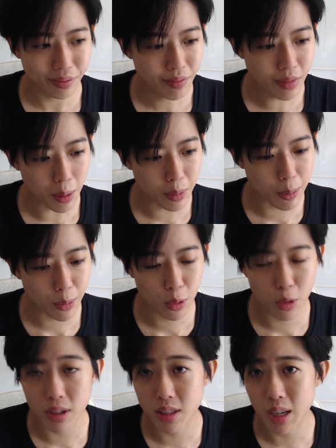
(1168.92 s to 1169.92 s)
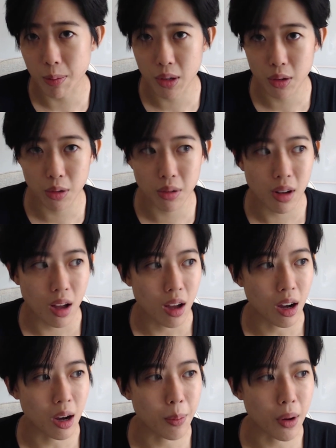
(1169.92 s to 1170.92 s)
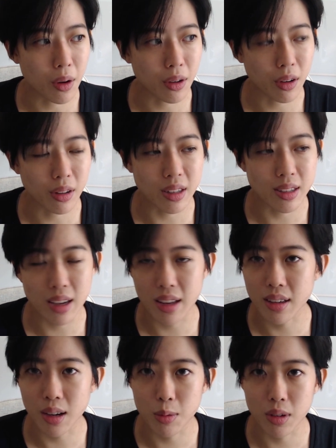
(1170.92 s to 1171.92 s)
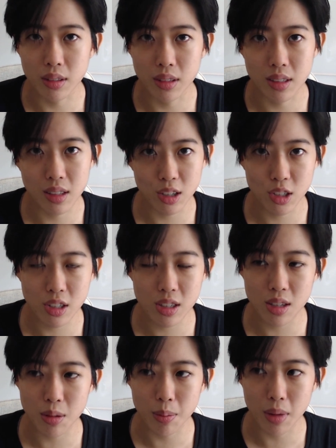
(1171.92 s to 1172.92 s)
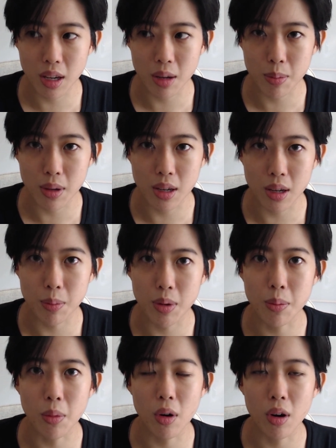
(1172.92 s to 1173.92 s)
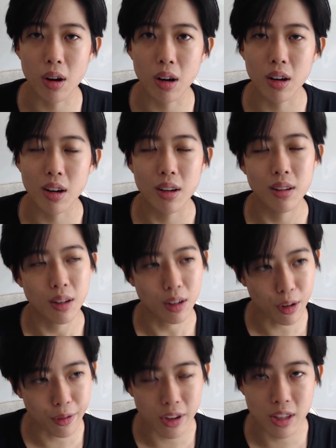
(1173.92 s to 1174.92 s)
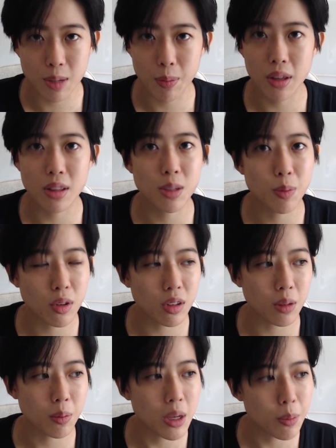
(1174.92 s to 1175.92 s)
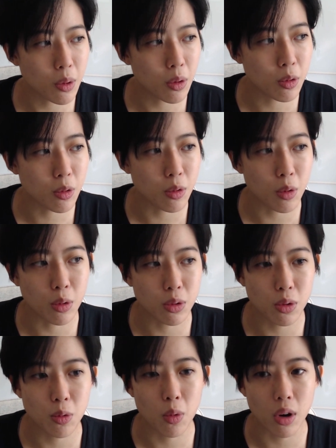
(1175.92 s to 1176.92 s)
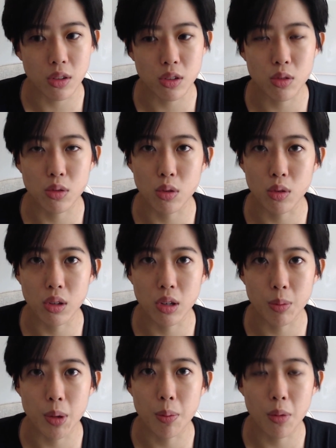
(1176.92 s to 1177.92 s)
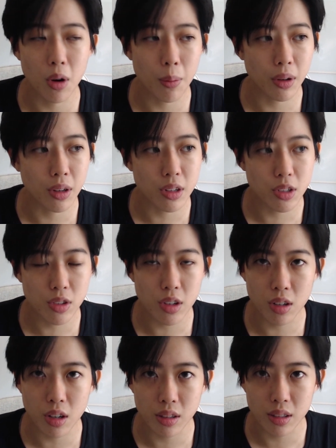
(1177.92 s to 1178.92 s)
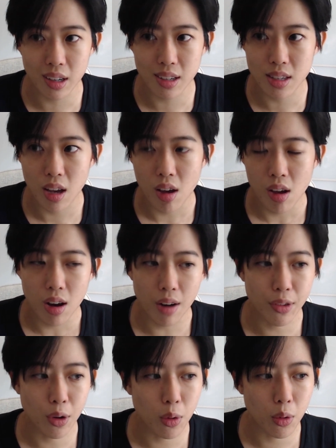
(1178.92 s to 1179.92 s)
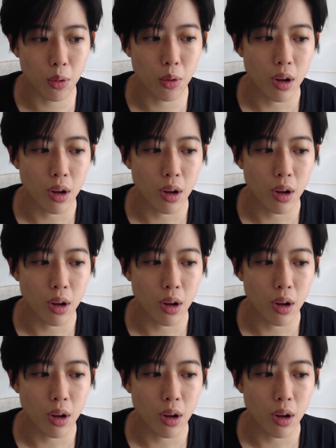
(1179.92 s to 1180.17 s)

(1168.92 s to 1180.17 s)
People who are skeptical about all these anti-work discussions may be a bit more convinced by this book. People who also want to know a little bit more about the history or context of the whole